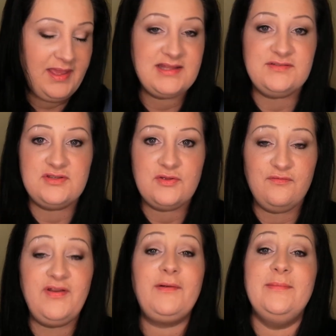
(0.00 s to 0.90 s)
It's
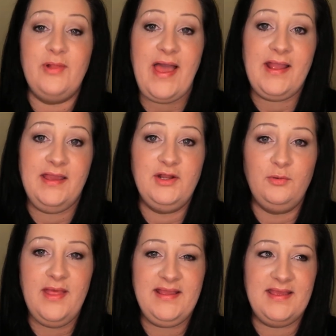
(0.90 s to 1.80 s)
very black. I
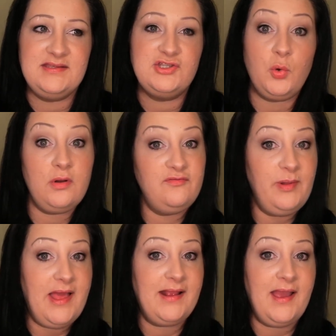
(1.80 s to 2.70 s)
don't like a sort of
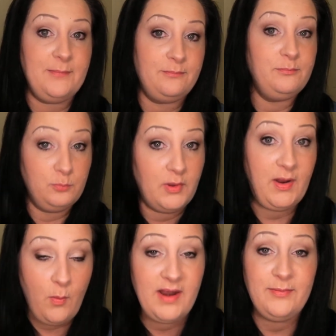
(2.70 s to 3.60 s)
black. When
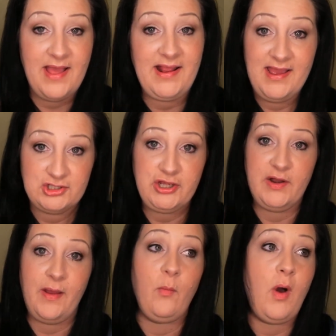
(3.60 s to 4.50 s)
I want a black
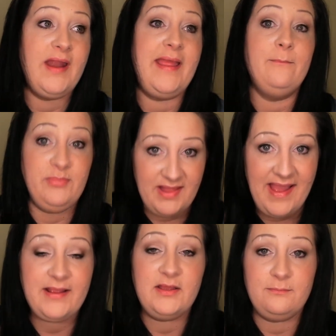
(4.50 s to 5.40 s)
eyeshadow, I want a
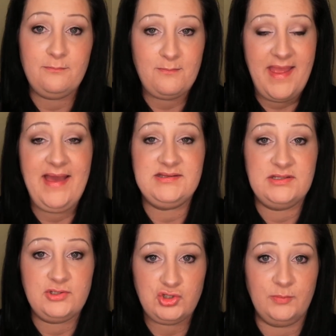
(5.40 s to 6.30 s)
black, matte,
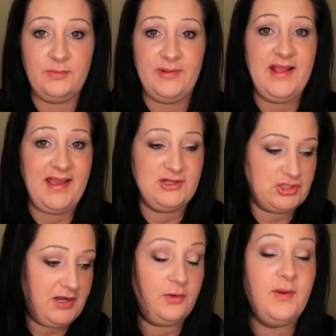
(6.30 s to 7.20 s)
super black
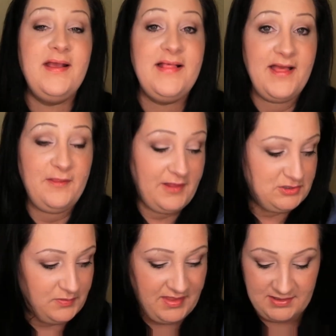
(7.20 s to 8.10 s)
eyeshadow. And
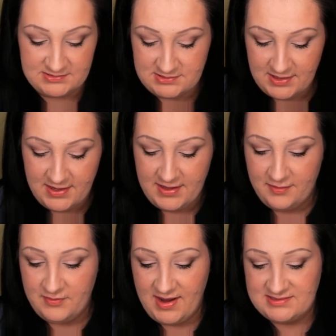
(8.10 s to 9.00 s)
that's what that is.
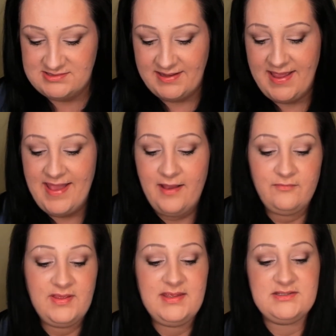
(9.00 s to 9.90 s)
The next thing I
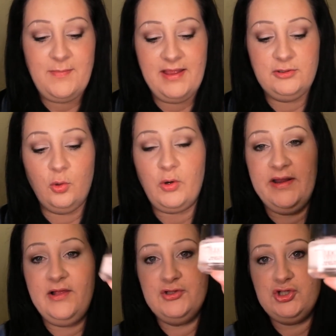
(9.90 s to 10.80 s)
have is my
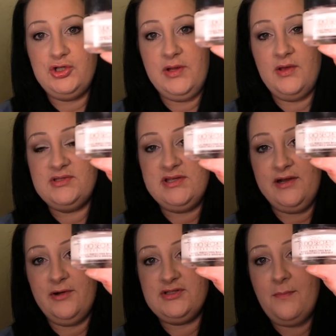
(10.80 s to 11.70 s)
L'Oreal Studio
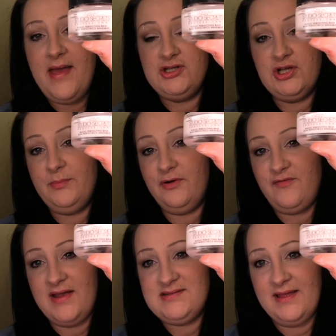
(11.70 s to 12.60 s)
Secrets Magic
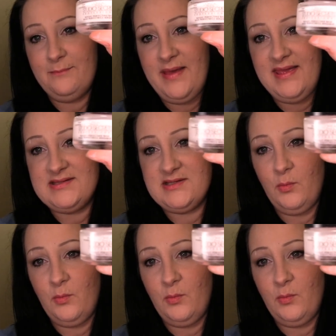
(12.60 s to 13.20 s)
Perfecting Base.